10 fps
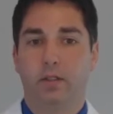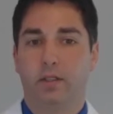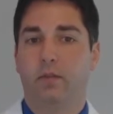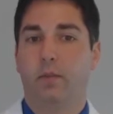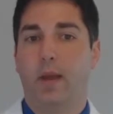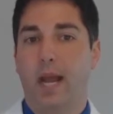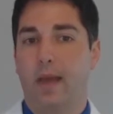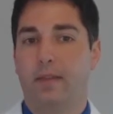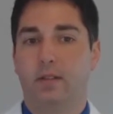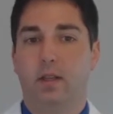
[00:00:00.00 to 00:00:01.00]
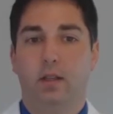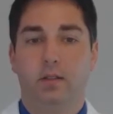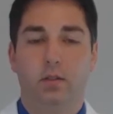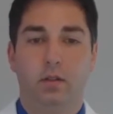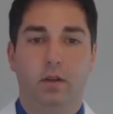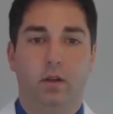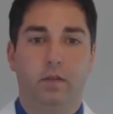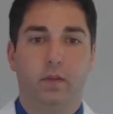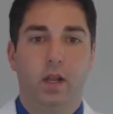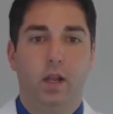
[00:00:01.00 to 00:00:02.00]
There's different paths to the
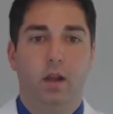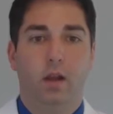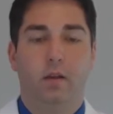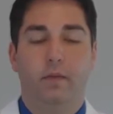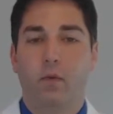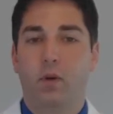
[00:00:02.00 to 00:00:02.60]
nerve.